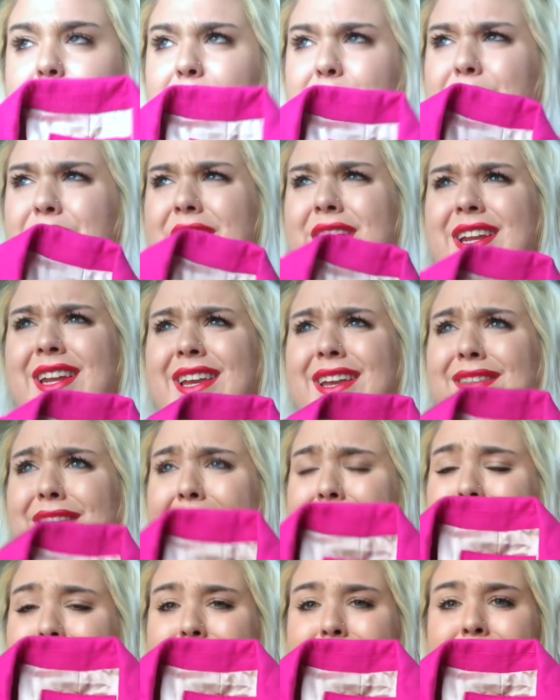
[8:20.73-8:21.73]
or any
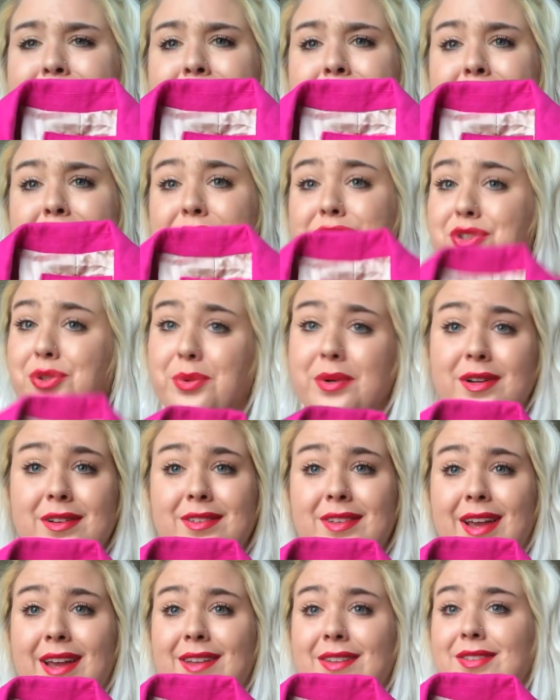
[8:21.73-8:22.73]
like short
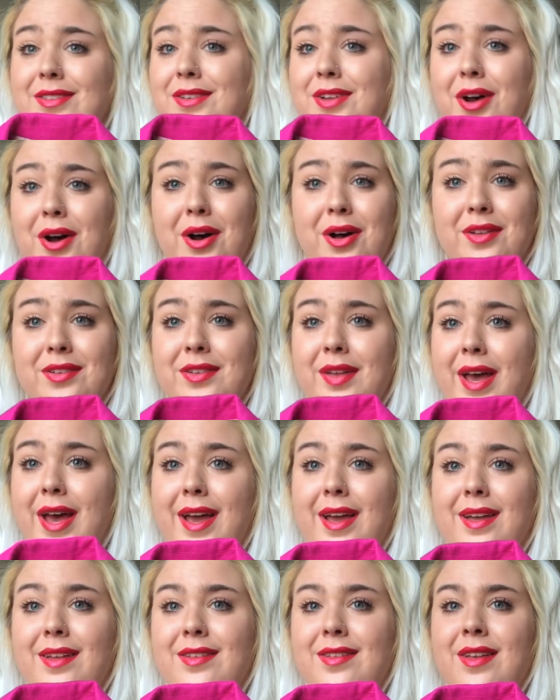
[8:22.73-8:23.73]
size, tall
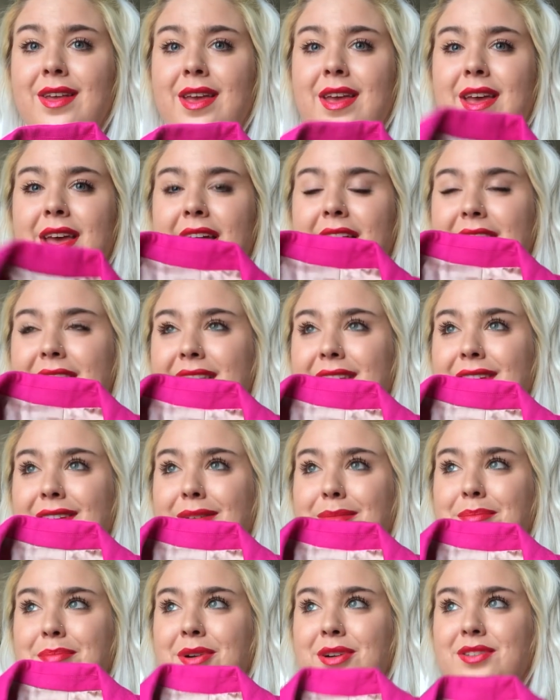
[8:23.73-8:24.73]
size,
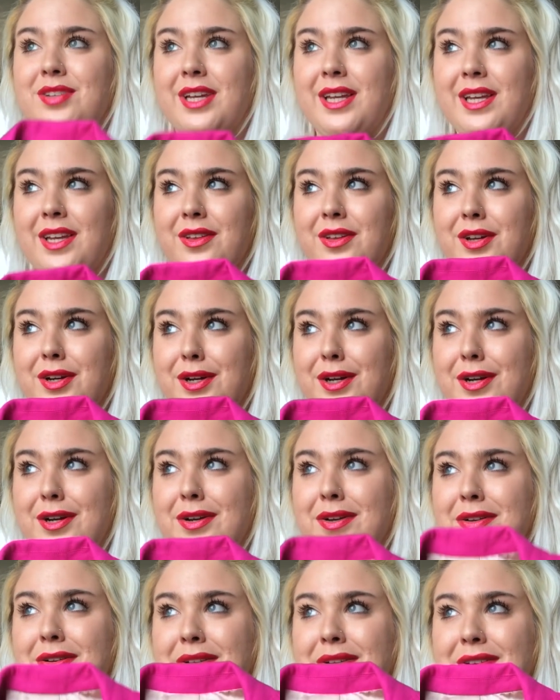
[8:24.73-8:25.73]
any
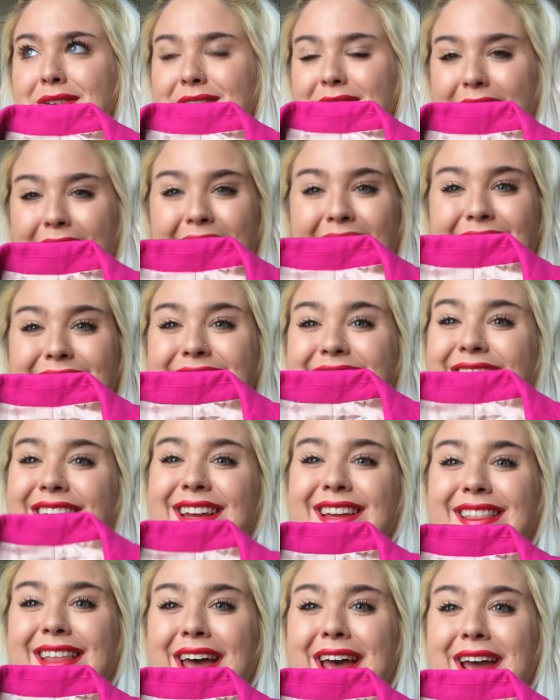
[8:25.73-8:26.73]
particular size
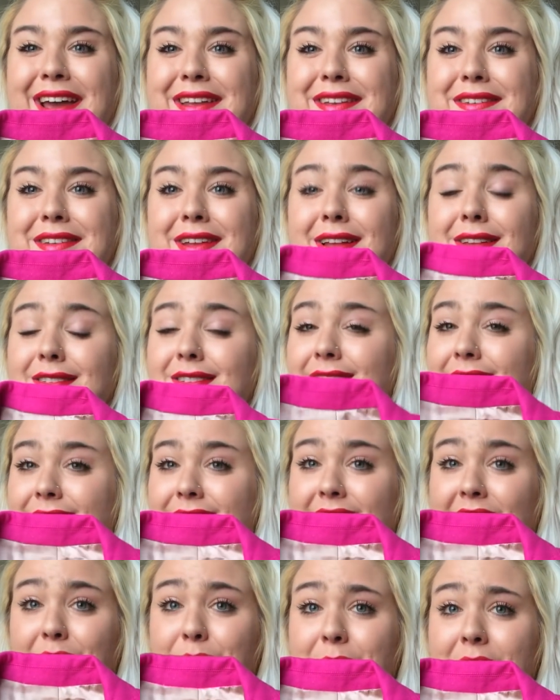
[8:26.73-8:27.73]
like that tends to
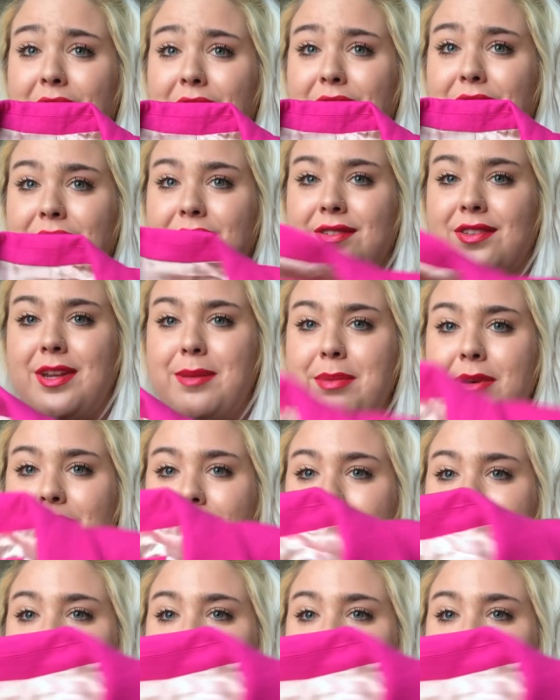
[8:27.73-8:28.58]
sell well because typically